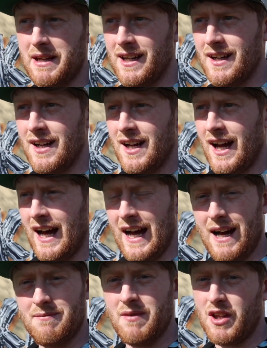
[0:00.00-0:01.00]

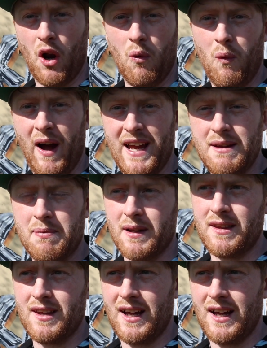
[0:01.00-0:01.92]
I don't know why, but